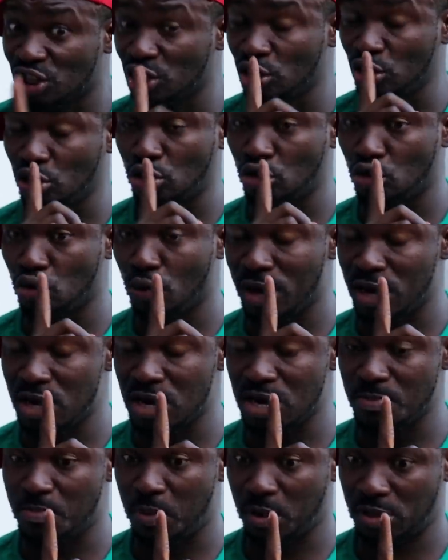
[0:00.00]
since you were
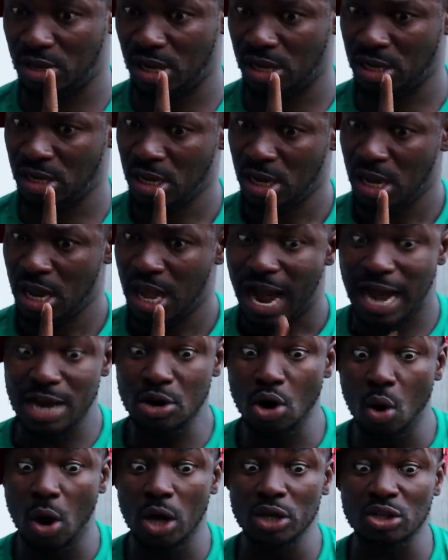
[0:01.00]
deported.
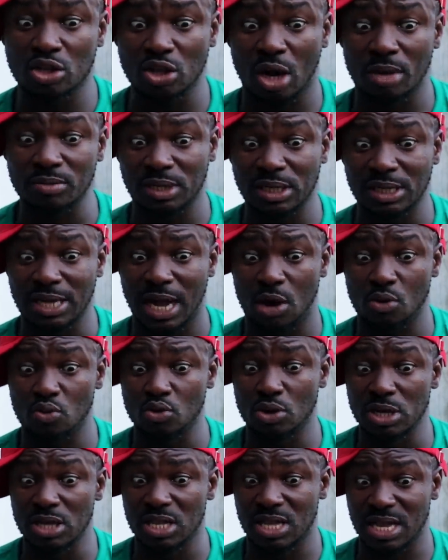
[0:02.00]
I don't want something that
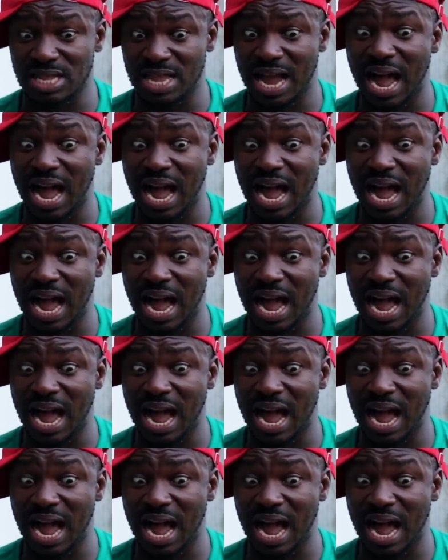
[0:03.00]
will